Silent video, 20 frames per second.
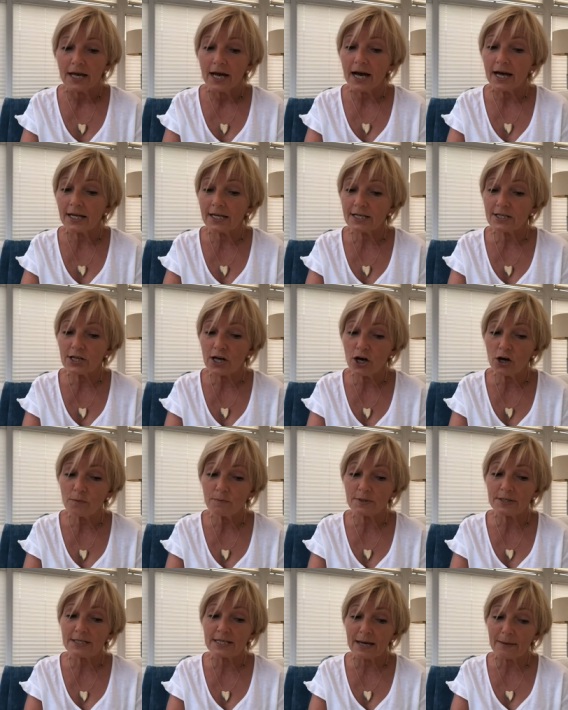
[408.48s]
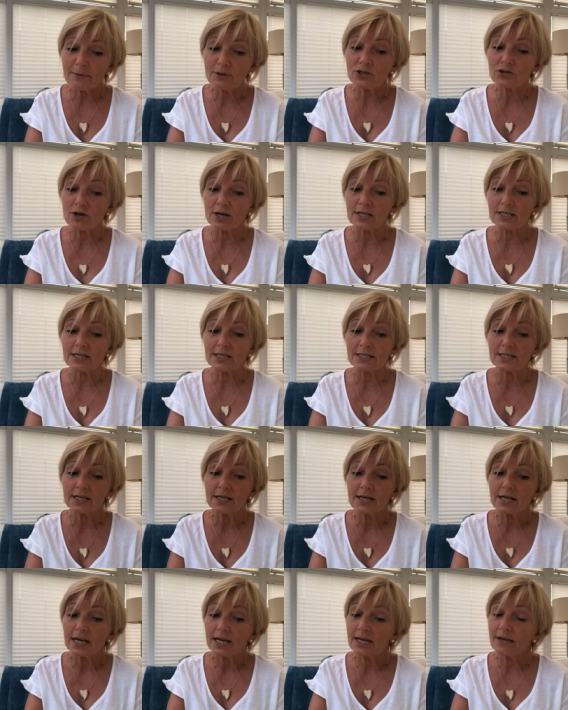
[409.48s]
And he'd hoped to demonstrate his
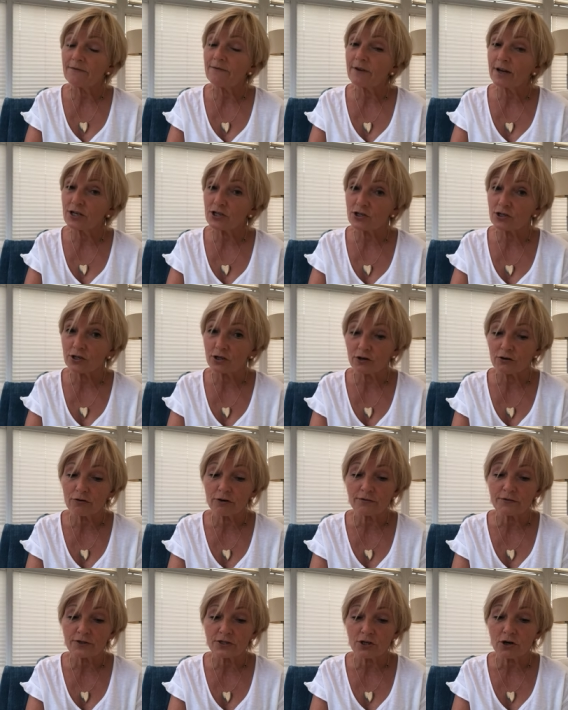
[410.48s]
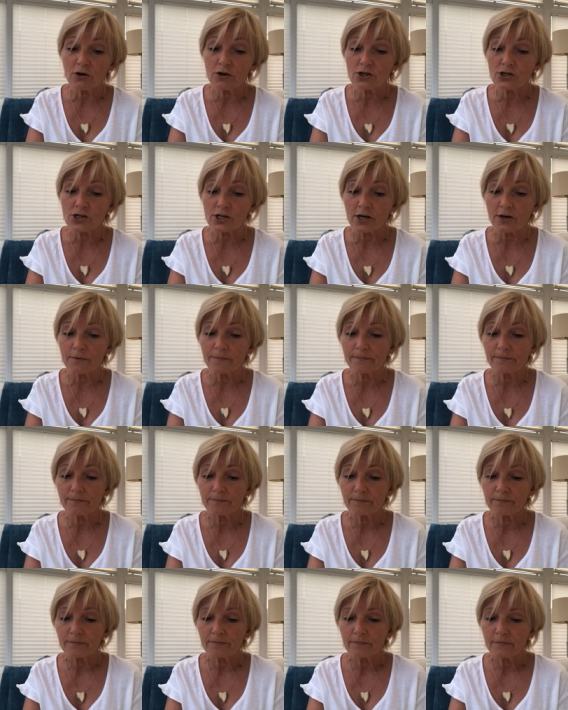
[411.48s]
invention at Cruft's dog show.
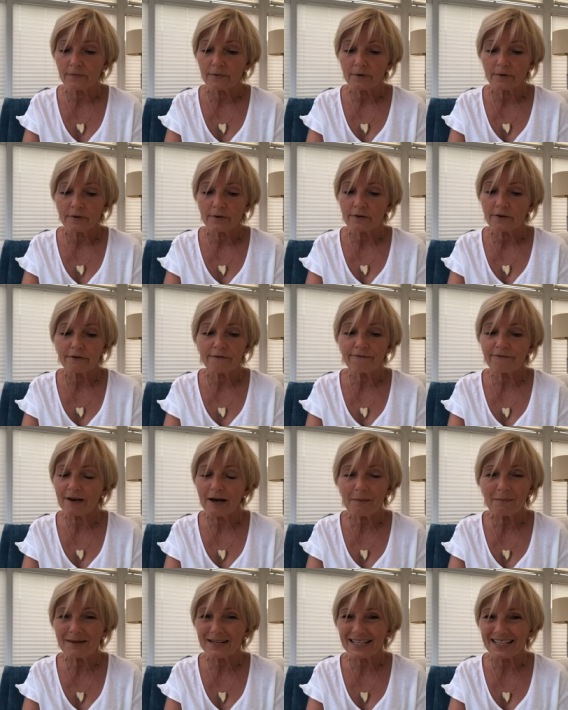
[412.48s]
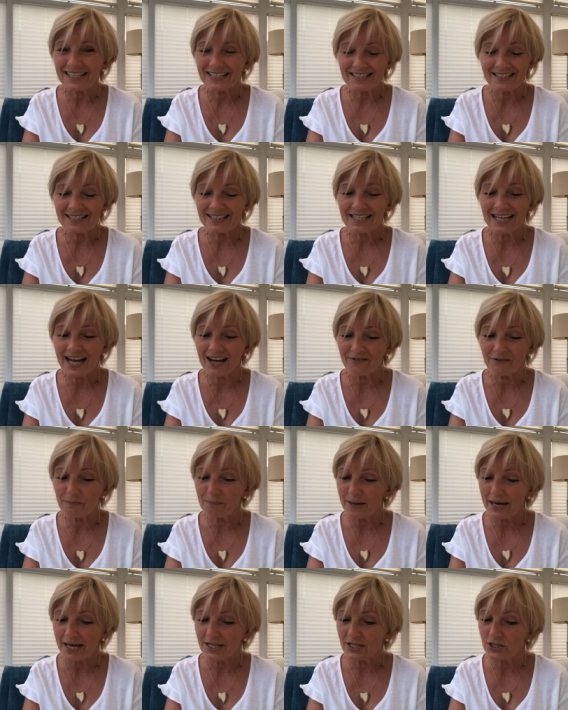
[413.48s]
The family didn't have a
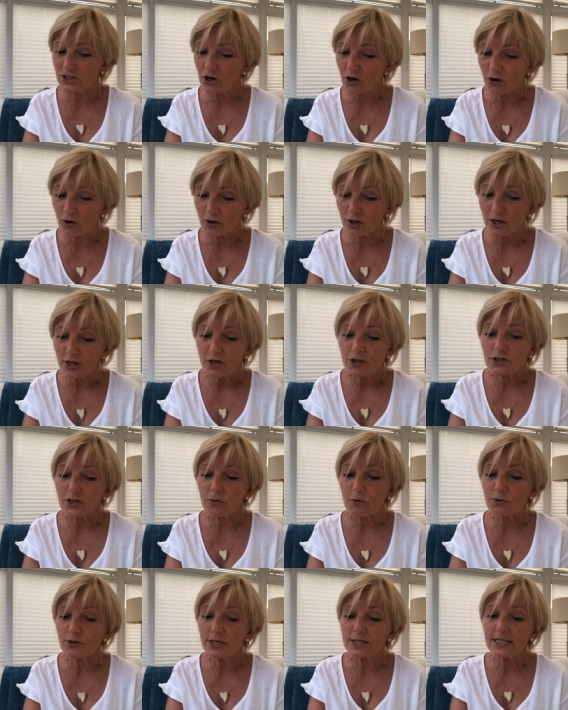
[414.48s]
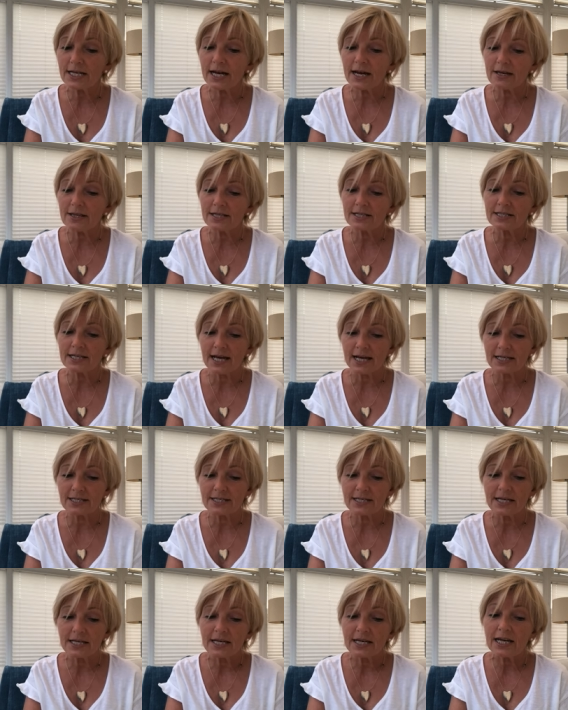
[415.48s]
pet dog, so on the day of the test,
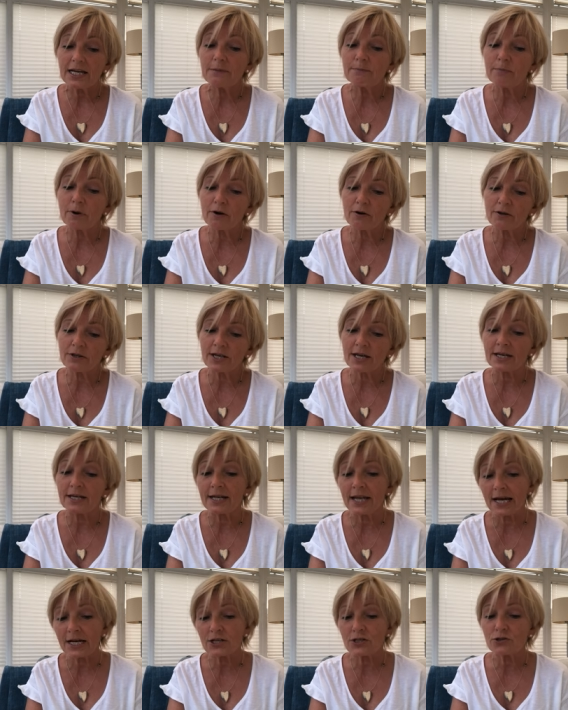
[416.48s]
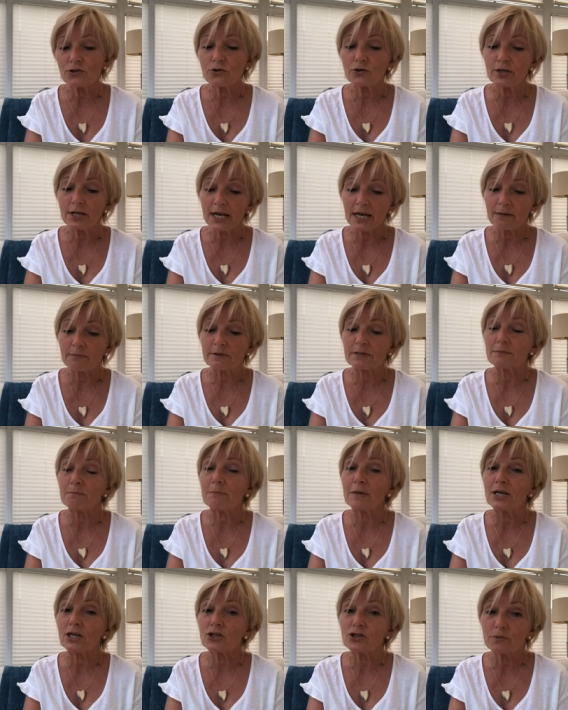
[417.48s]
he'd borrowed their next door neighbour's
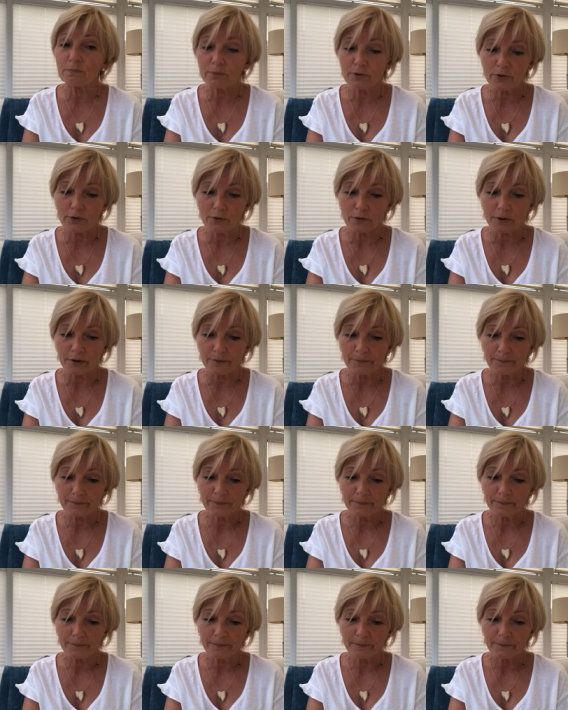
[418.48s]
miniature poodle.